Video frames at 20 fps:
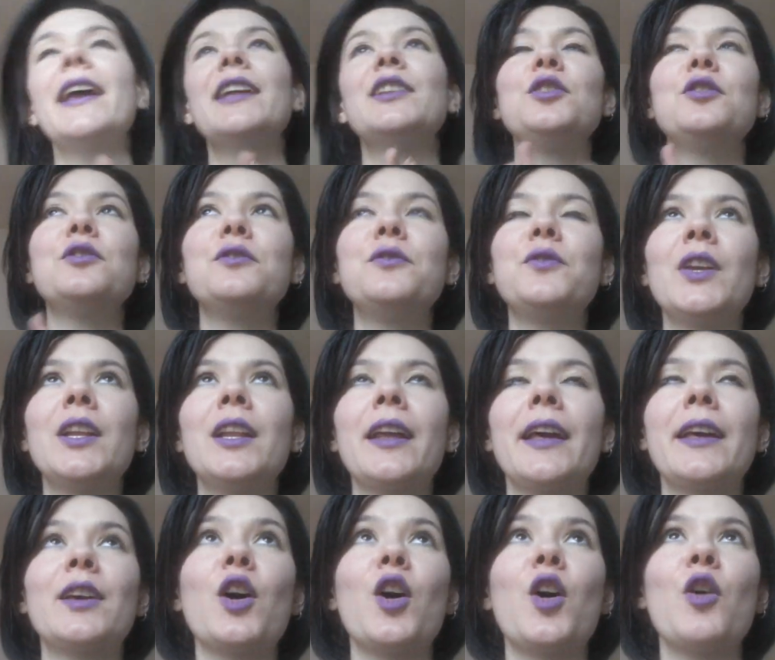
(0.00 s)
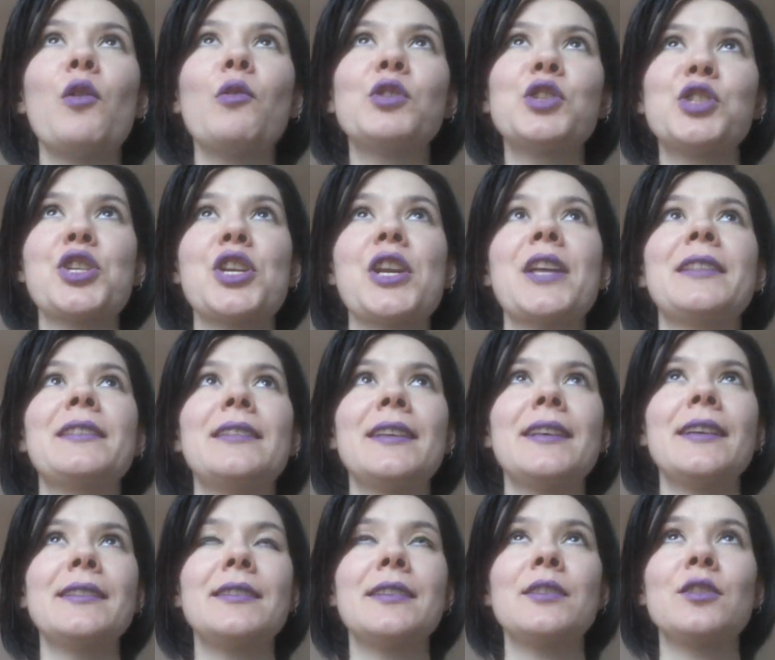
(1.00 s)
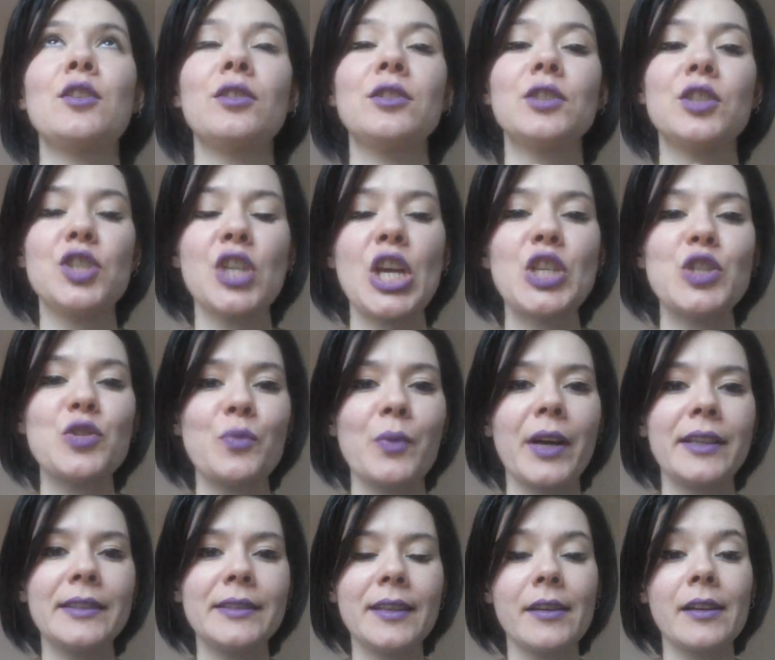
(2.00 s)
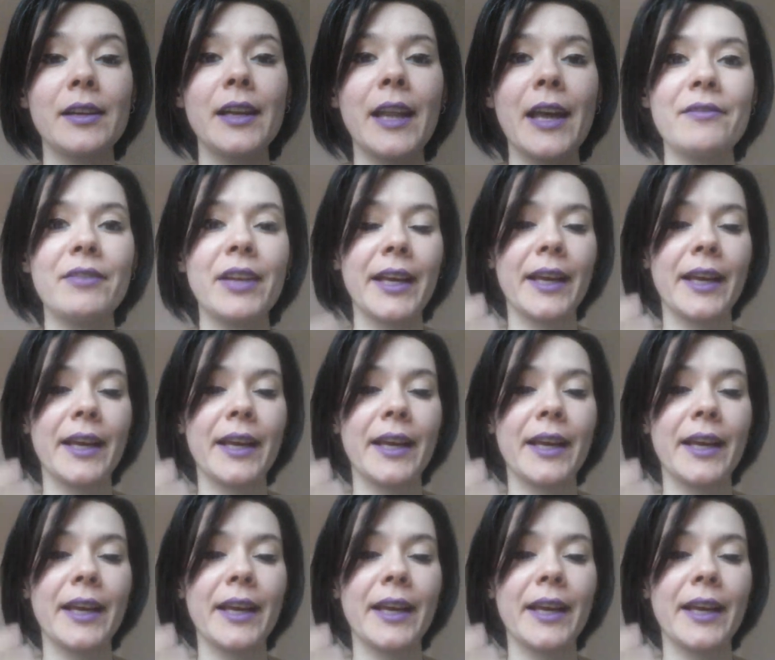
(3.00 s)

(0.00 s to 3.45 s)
and you feel like, oh shit, this is going to change my entire life.